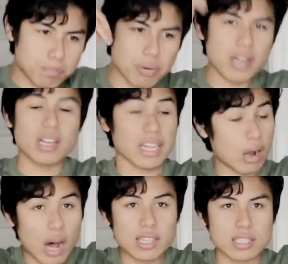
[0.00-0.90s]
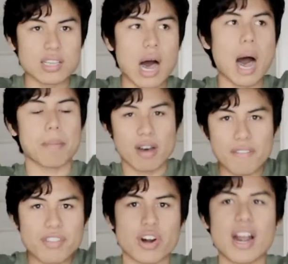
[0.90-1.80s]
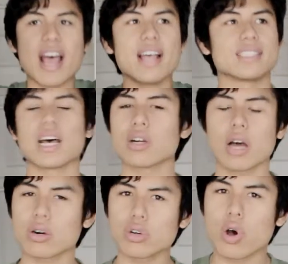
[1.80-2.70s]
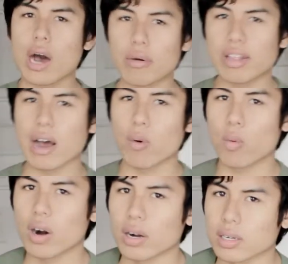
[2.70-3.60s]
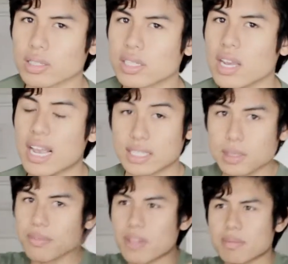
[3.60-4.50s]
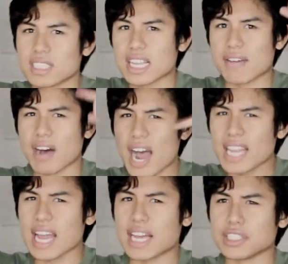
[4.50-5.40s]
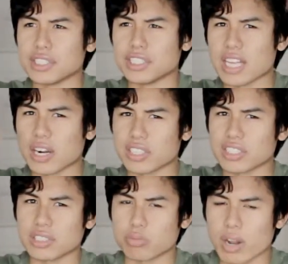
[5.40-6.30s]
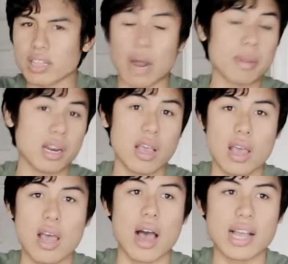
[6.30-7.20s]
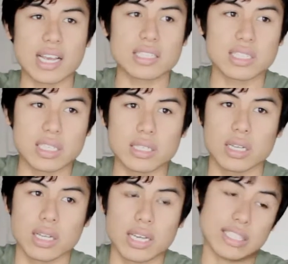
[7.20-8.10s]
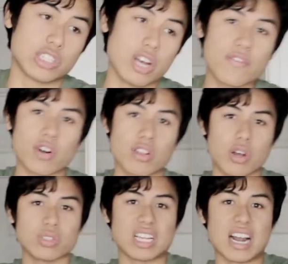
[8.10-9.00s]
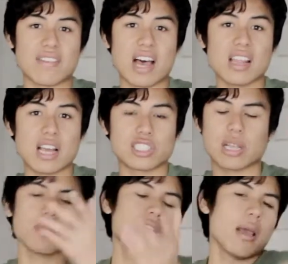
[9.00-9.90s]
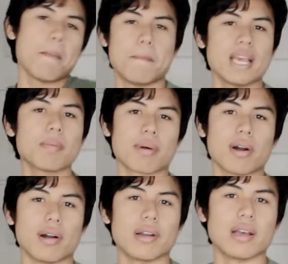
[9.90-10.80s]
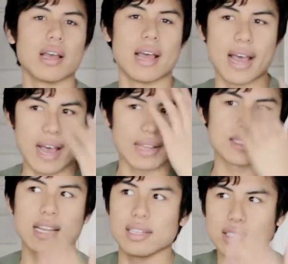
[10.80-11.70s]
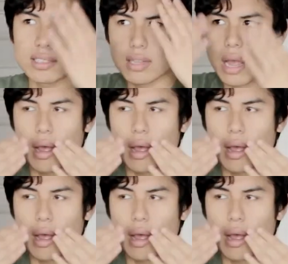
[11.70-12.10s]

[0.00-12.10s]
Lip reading: put, like, on the top of their heads. I don't know how that works. And some of them just have eyelashes that are just right there. I mean, I guess it's good for those that have eyelashes. I mean, Big Bird has at least